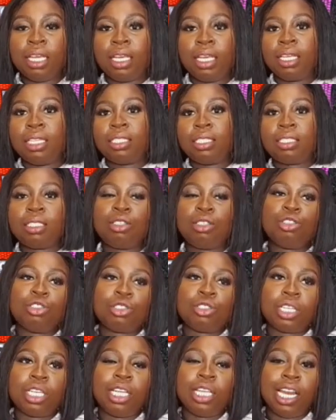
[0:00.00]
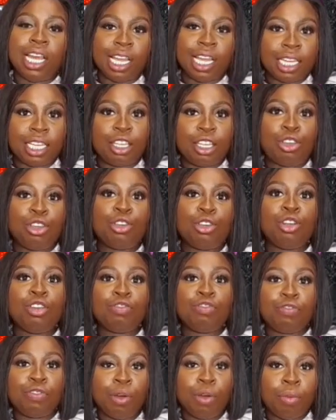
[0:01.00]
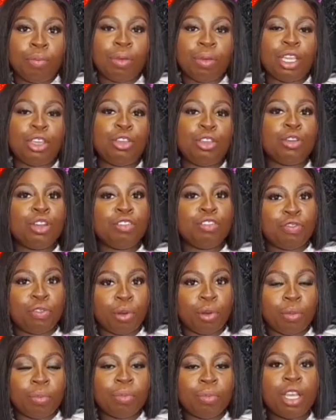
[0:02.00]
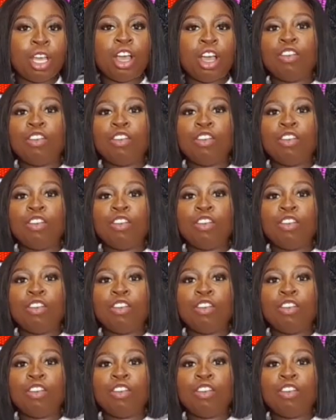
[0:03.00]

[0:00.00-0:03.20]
It's usually like uniform, a uniform